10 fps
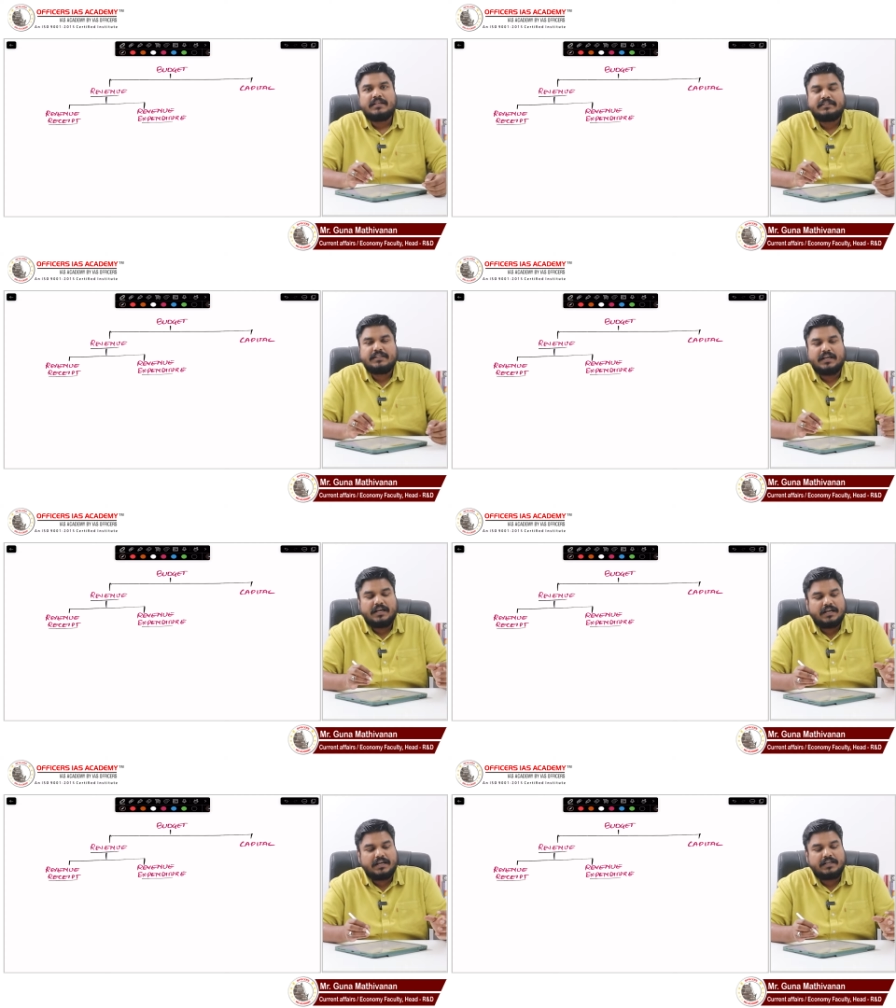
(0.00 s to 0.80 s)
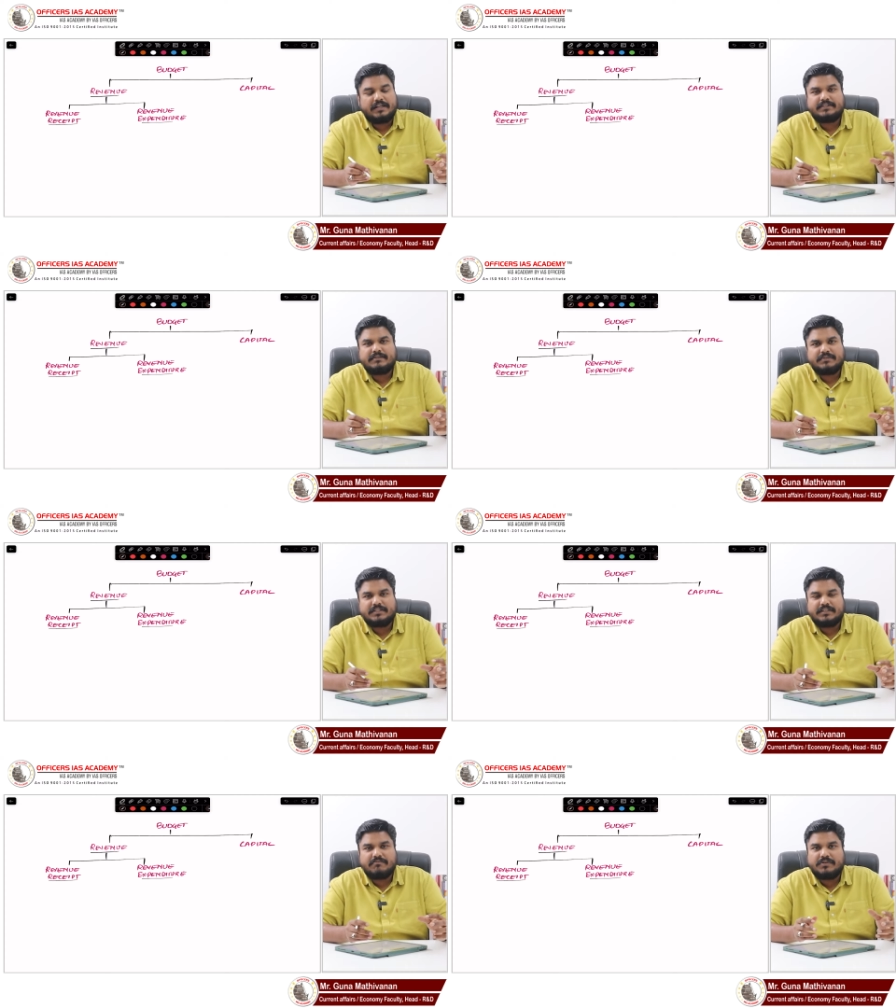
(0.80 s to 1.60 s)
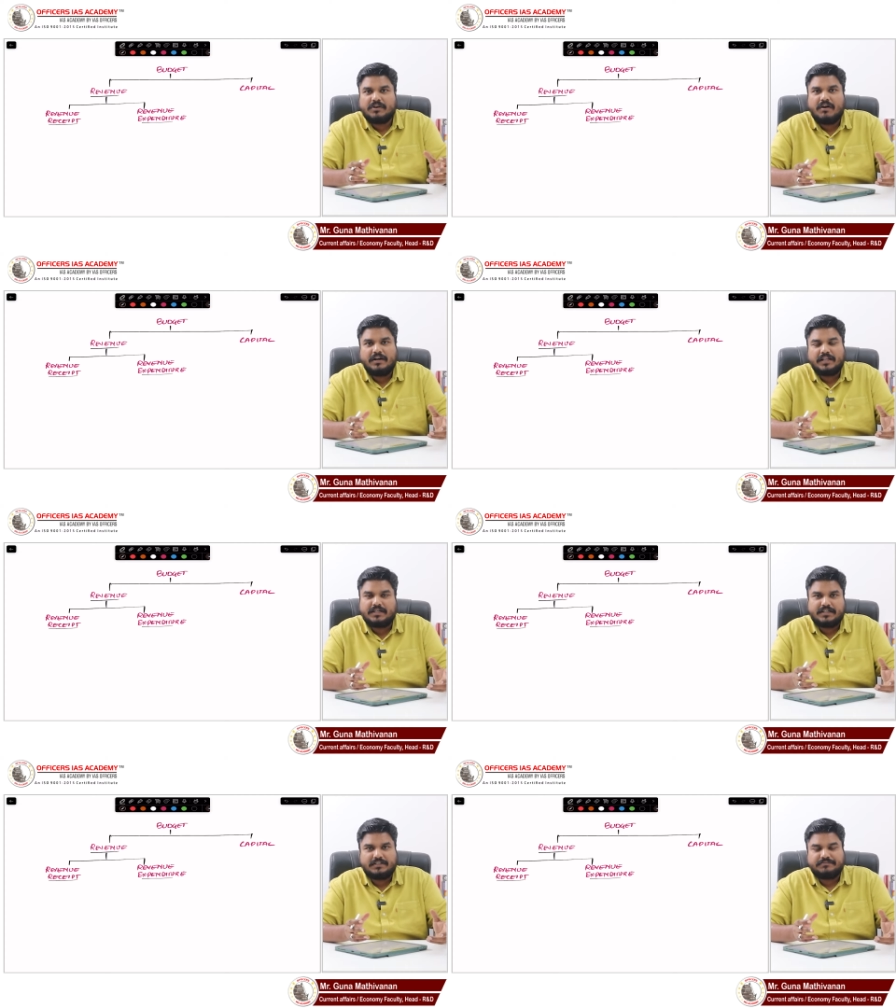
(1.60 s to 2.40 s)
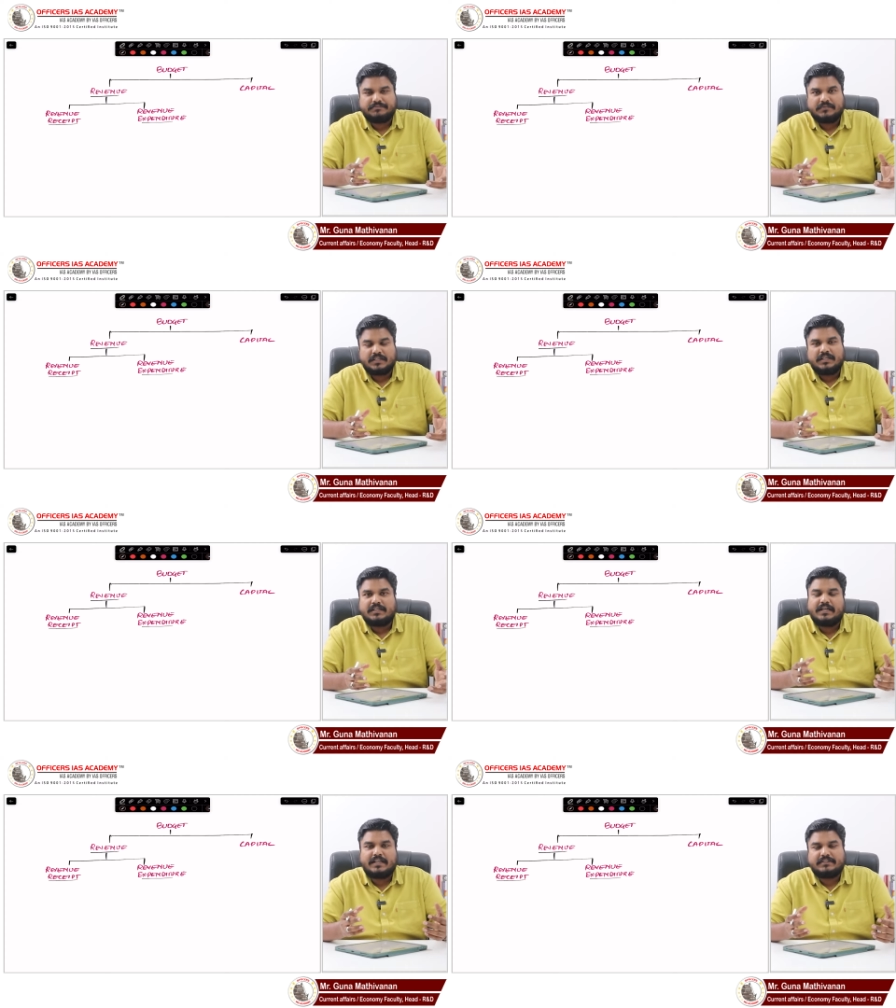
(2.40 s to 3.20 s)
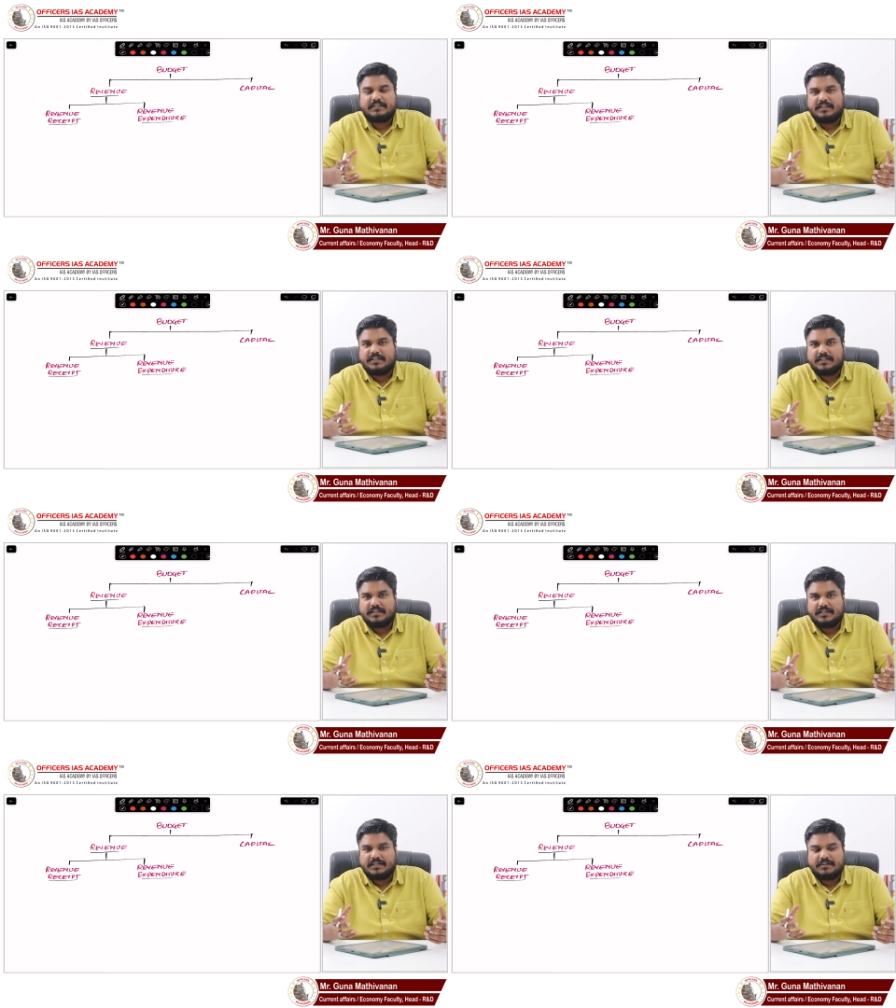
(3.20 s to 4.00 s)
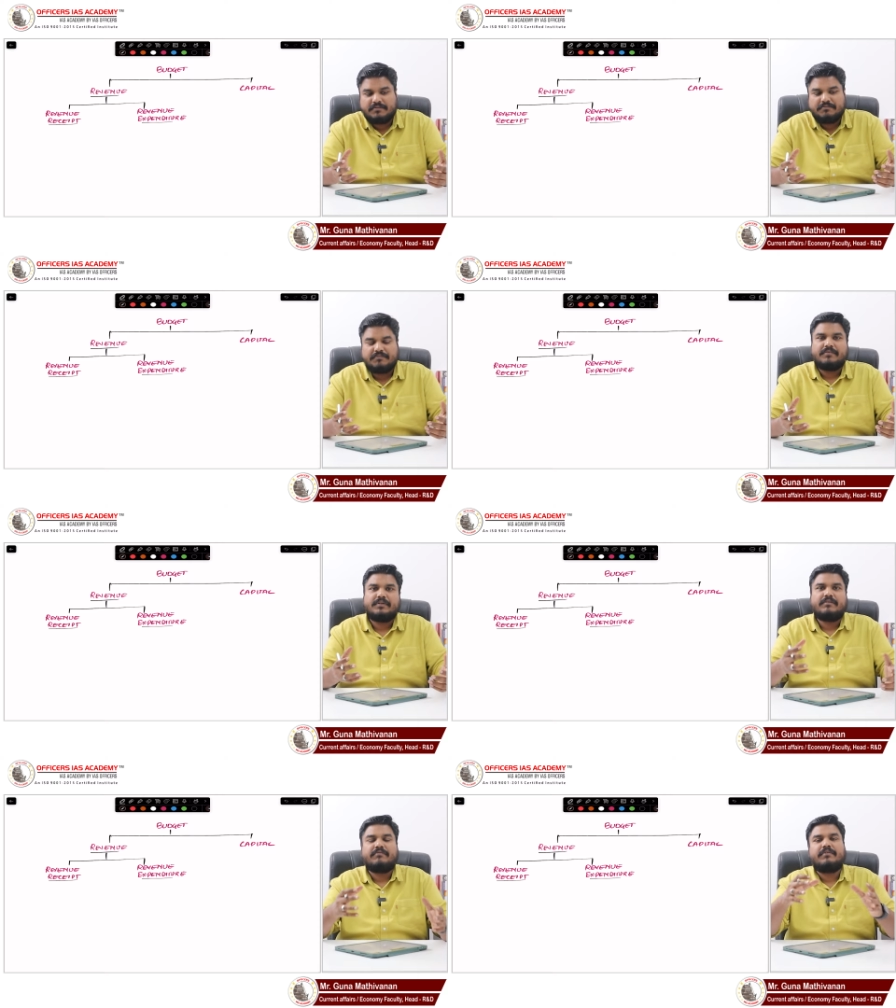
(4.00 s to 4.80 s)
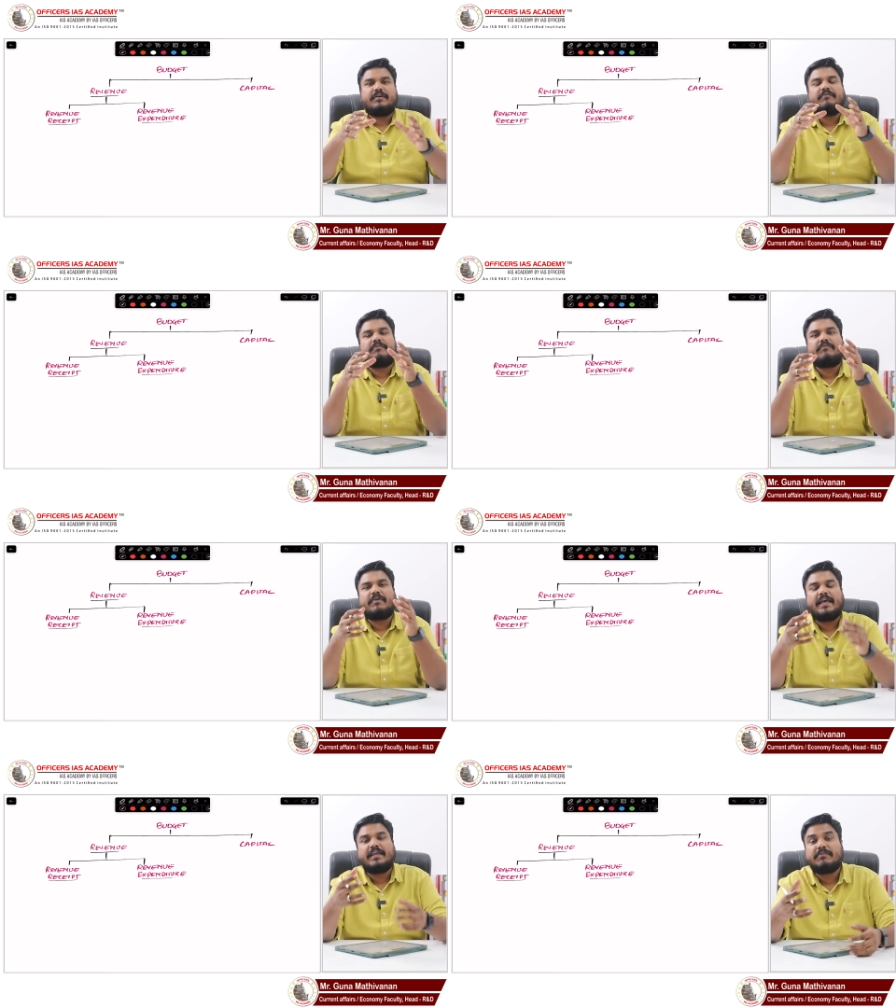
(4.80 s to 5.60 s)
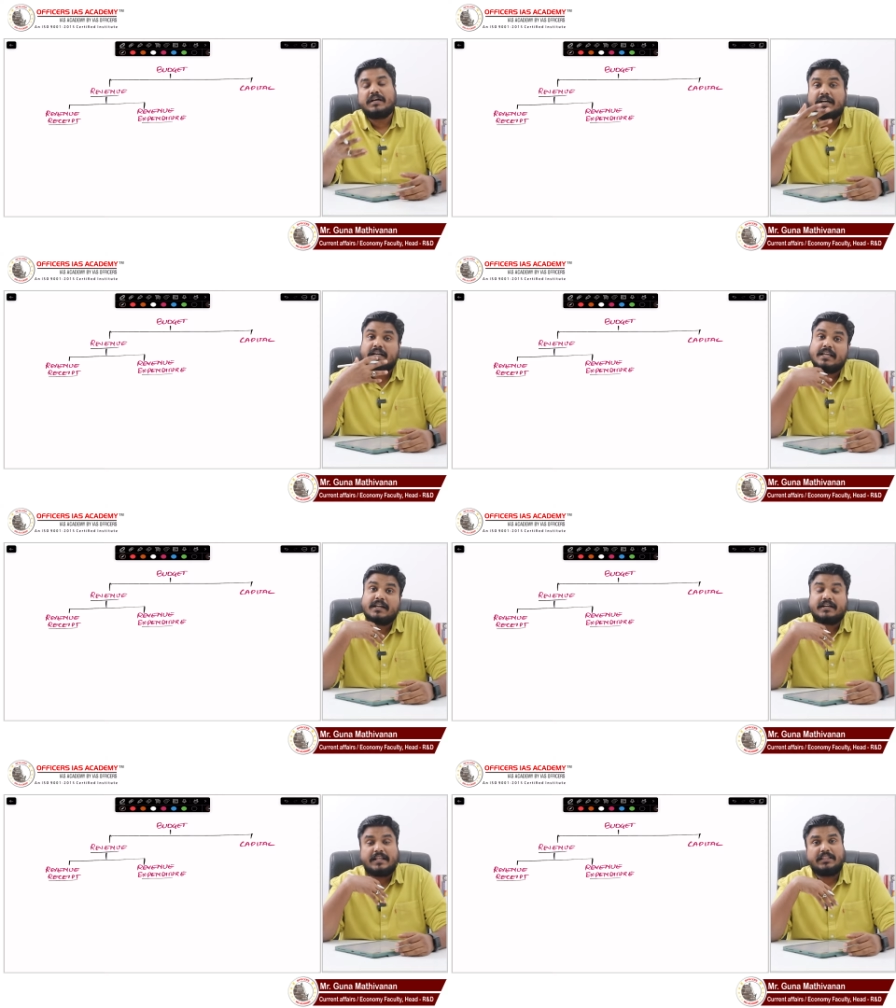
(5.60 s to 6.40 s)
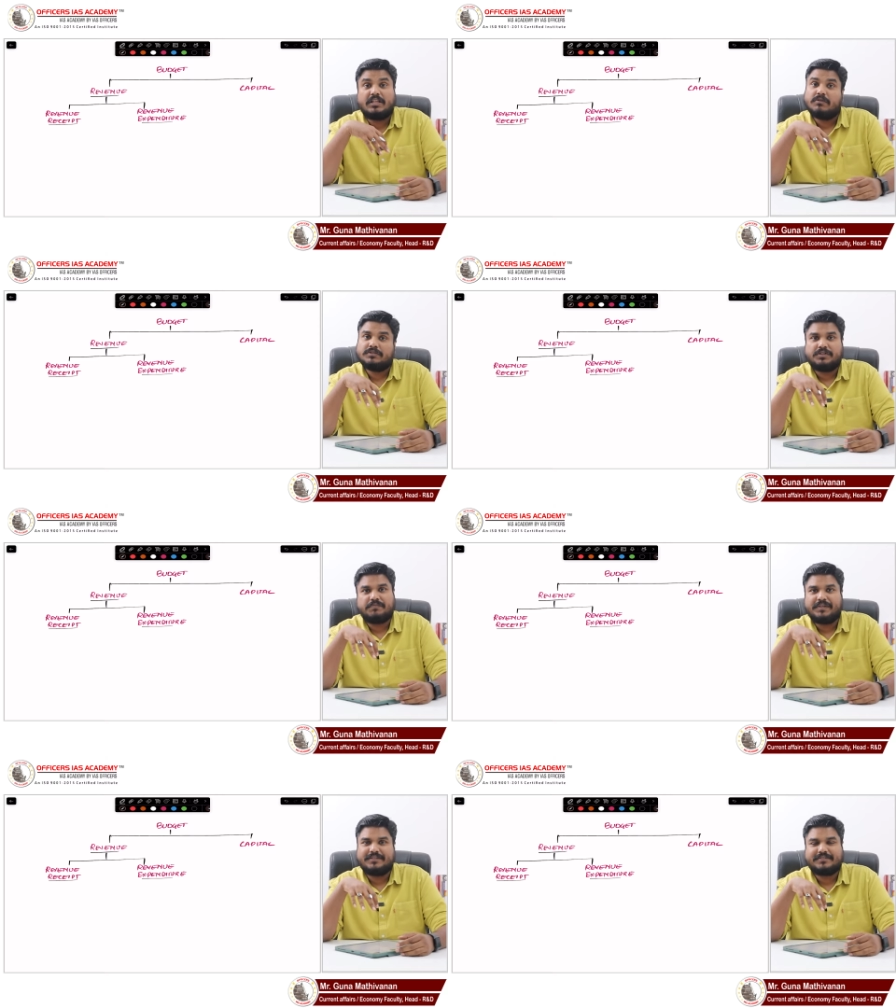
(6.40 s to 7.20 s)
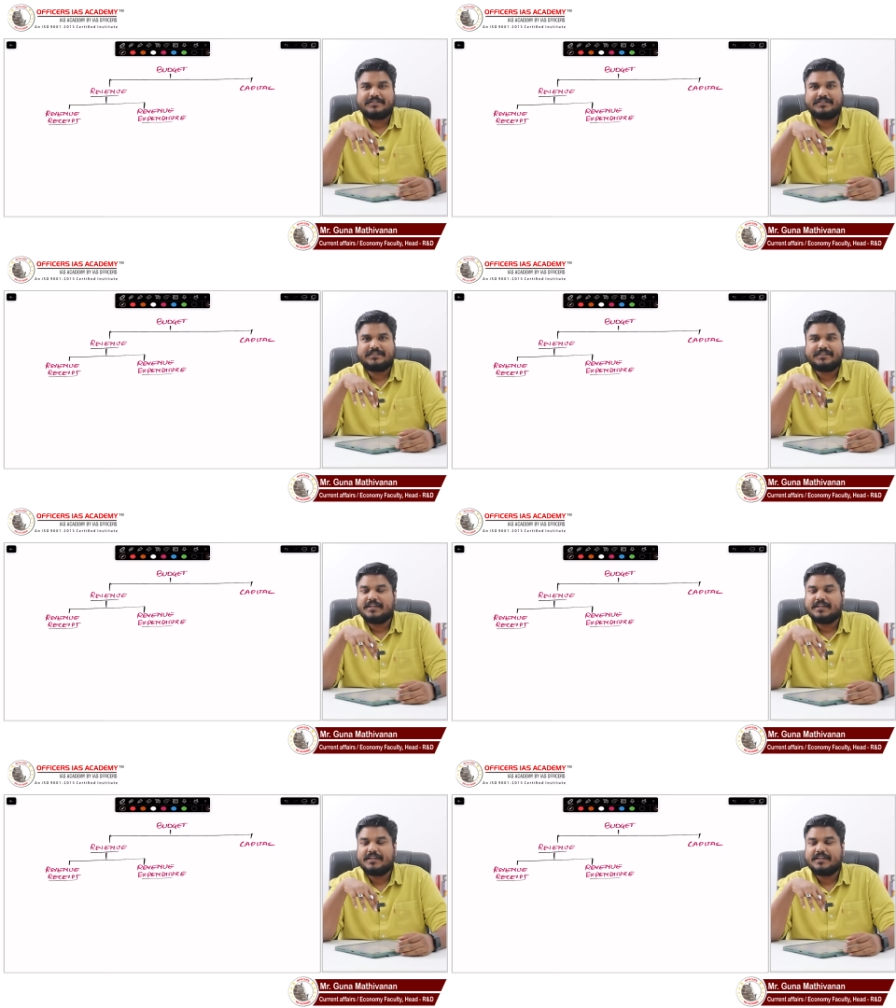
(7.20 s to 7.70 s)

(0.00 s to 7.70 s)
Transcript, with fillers: See, uh, receipt is a broader term. Let us say uh, I am earning 10,000 rupees.